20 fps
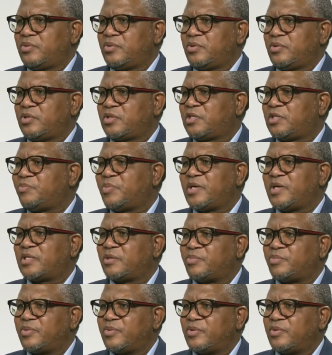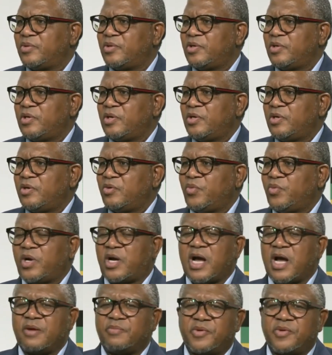It's debatable. We
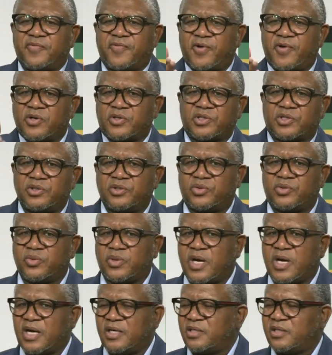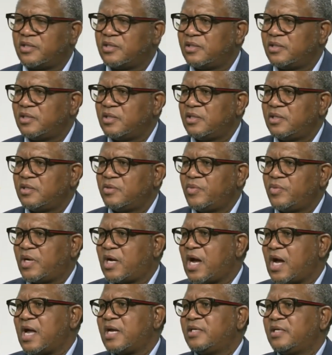can't be forced into that. We
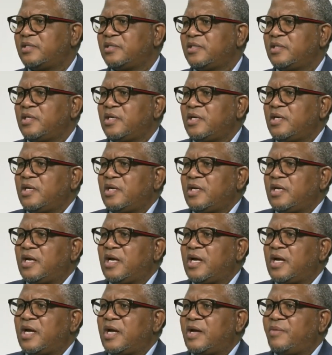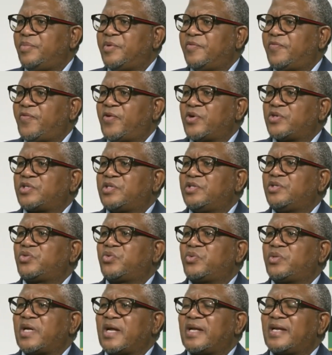can't be forced into
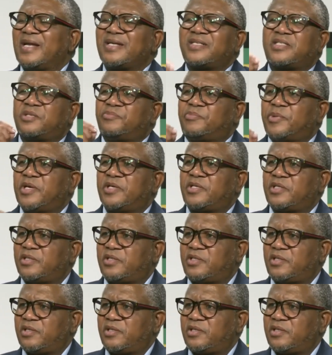that. Let's debate it.